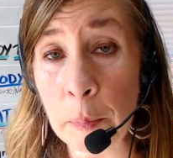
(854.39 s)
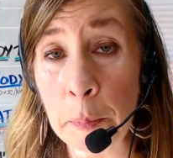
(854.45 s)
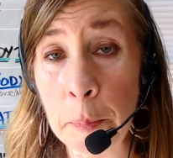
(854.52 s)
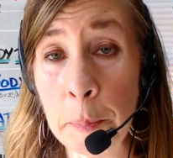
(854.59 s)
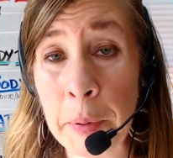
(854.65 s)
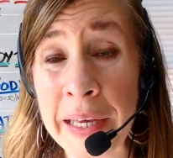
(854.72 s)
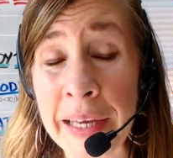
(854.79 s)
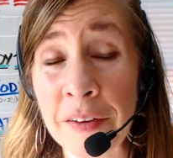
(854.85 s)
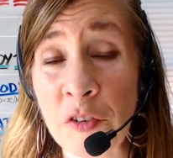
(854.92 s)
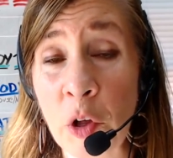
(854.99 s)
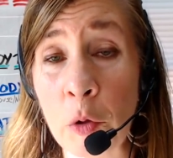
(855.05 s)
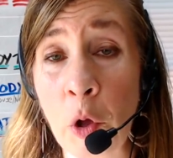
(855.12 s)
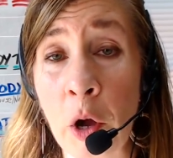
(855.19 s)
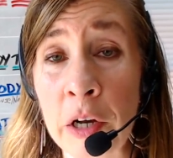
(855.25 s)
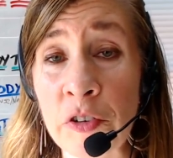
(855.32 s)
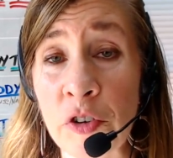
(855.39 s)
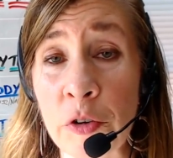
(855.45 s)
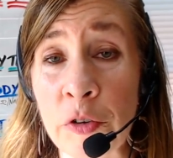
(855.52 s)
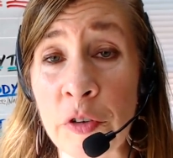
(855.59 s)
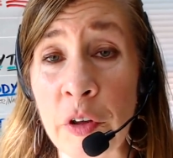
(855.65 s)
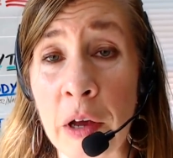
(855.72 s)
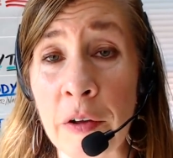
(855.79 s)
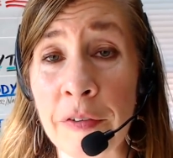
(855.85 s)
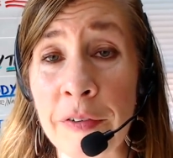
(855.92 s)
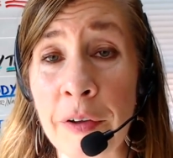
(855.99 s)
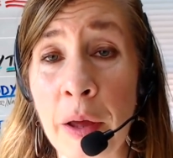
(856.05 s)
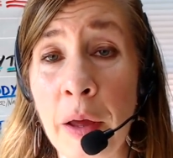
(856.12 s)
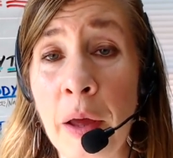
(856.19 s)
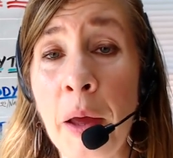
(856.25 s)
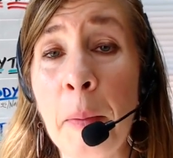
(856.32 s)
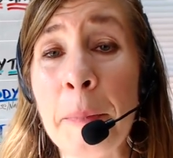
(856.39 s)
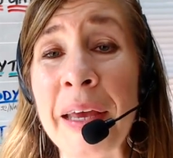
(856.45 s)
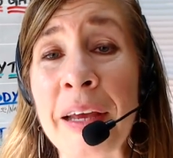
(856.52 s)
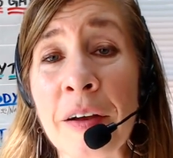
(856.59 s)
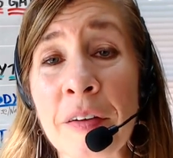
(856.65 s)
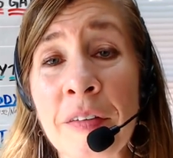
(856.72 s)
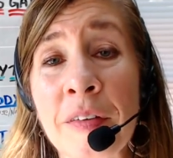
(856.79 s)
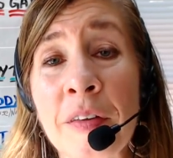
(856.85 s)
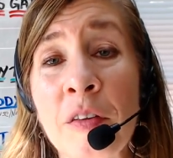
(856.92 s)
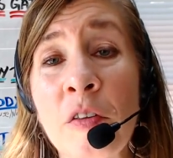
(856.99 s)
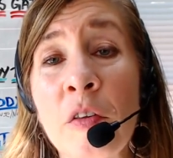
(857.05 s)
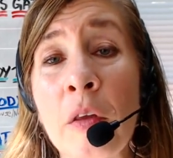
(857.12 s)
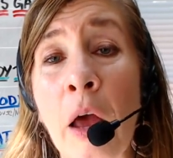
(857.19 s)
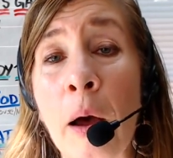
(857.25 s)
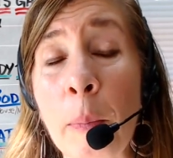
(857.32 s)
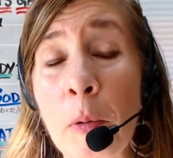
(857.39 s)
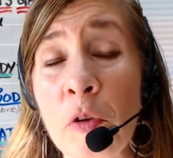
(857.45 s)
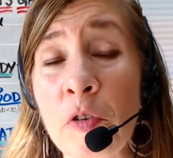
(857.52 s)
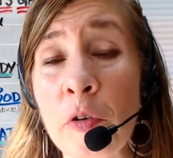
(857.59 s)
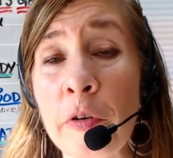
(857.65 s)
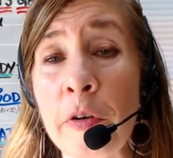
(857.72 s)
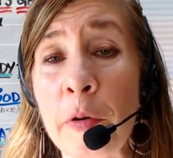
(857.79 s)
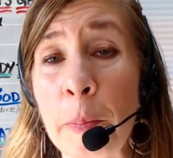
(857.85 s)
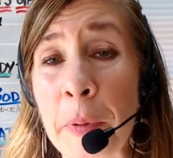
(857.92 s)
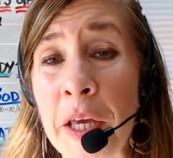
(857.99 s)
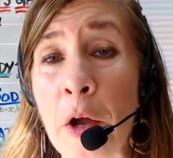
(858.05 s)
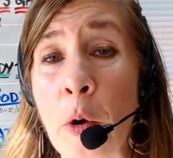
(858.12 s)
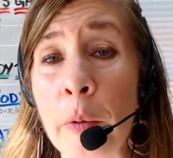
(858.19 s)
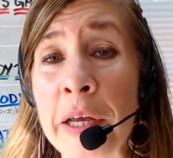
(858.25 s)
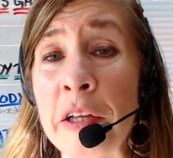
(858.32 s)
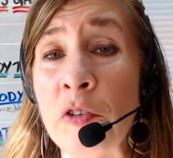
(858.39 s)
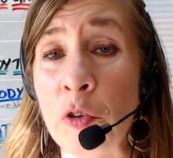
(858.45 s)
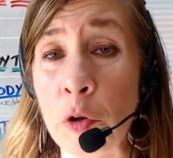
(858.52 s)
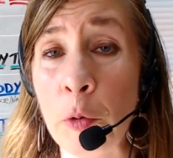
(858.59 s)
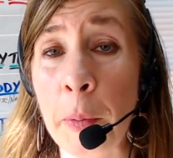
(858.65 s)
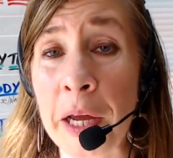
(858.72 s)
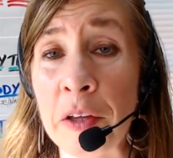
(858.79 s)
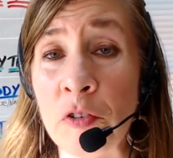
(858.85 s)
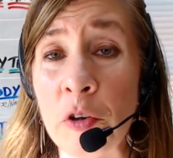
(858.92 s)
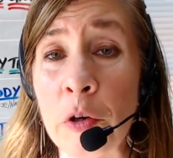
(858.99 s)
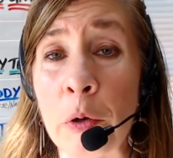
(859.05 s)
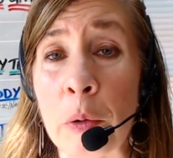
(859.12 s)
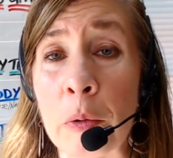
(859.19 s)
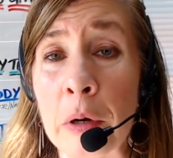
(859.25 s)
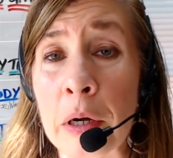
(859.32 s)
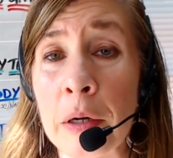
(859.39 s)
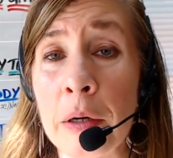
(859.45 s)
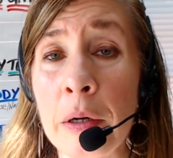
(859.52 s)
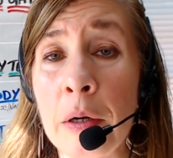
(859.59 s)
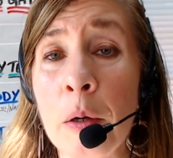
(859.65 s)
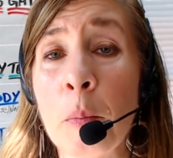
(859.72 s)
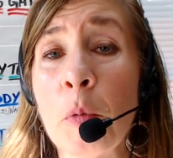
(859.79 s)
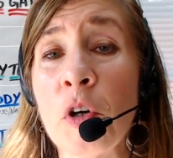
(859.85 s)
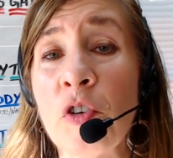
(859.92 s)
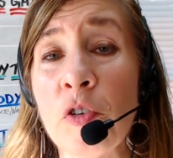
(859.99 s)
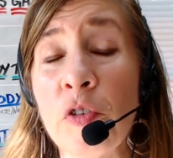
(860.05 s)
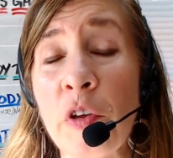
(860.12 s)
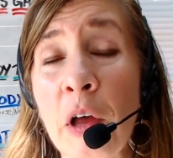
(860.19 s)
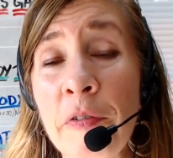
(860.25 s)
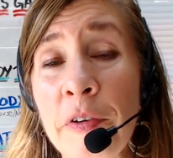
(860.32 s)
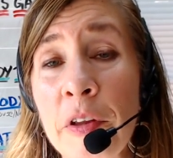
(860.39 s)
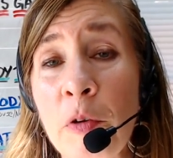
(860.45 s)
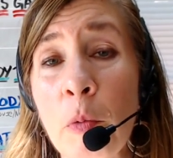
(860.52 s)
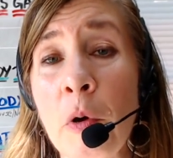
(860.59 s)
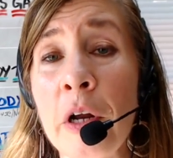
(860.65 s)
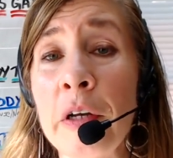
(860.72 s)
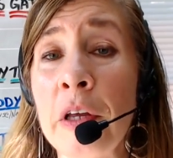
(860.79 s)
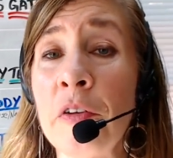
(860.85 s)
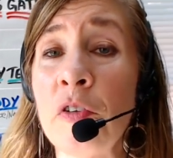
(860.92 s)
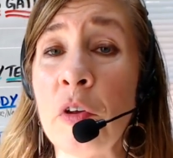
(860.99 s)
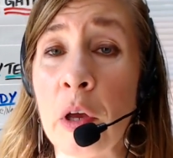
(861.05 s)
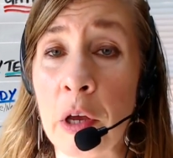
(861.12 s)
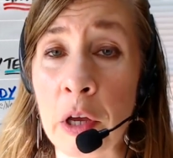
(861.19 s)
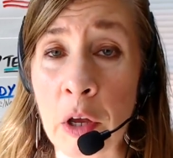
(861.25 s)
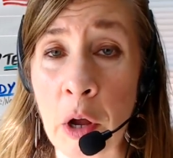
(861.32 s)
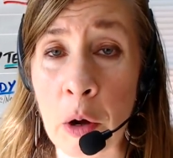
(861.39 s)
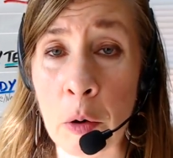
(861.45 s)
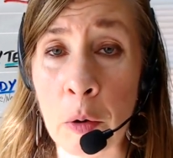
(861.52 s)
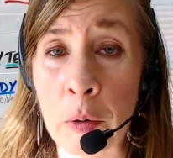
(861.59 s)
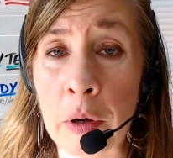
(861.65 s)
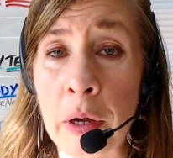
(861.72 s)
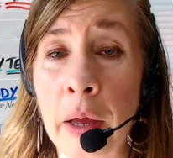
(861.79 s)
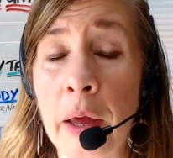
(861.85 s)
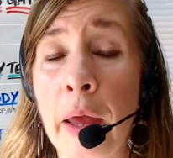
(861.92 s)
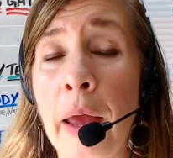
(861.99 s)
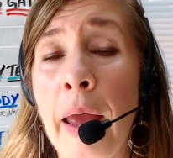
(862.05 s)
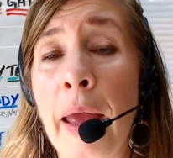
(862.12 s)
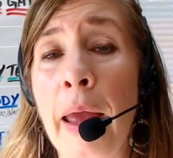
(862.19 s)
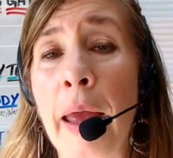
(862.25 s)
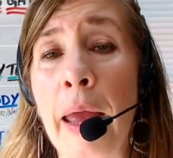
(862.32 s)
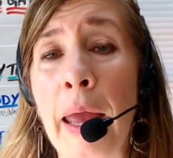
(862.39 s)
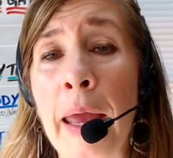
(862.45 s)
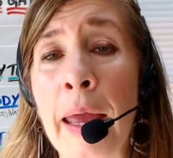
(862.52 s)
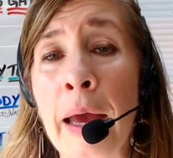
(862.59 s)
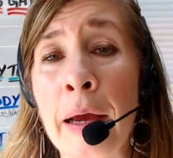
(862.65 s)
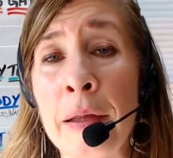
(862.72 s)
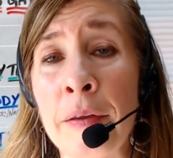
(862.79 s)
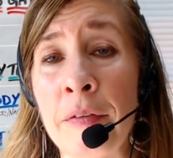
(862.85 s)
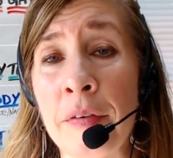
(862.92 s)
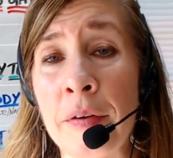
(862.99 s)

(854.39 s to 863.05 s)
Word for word: begin to launch yourself? Because couples are going to be going two by two. Put yourself into oneness and go. And